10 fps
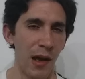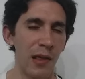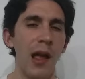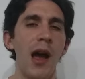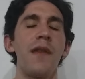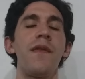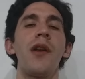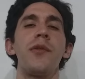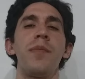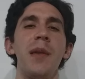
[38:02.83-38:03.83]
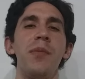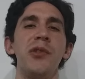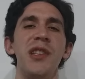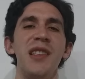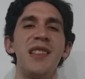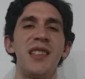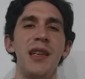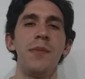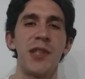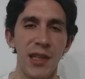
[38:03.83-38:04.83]
a lot of other people didn't
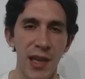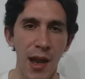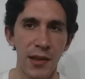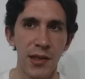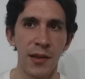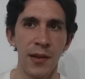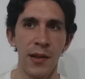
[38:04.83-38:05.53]
seem to get.